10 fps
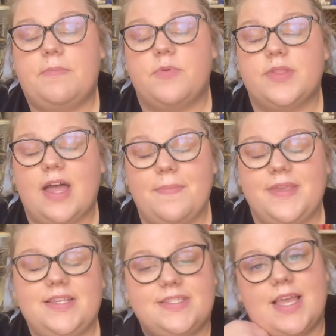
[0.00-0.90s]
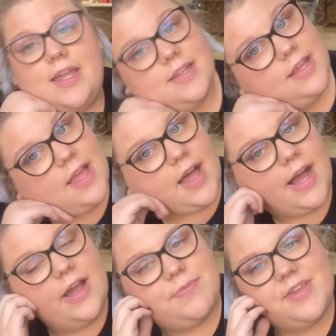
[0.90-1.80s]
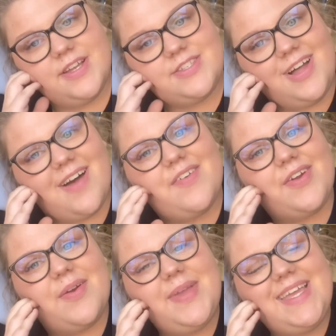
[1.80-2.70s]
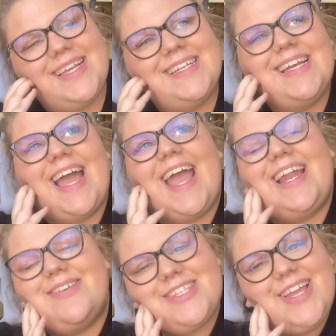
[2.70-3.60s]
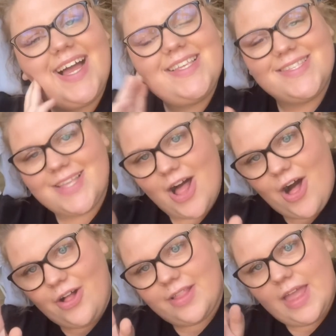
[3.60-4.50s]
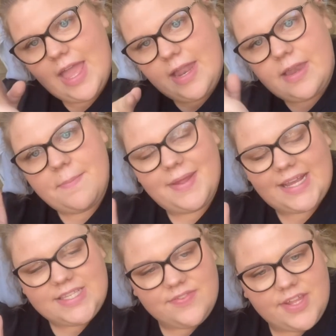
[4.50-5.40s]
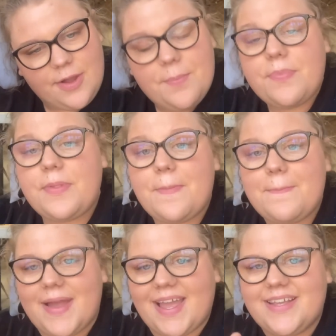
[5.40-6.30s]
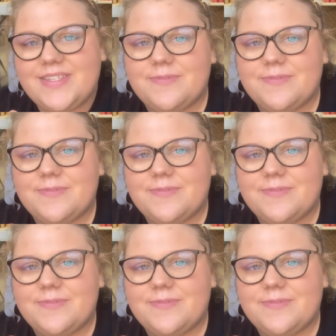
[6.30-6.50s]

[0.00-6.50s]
But with that being said, I hope you guys all have a great week, and I'll see you guys all in my next video. Bye guys.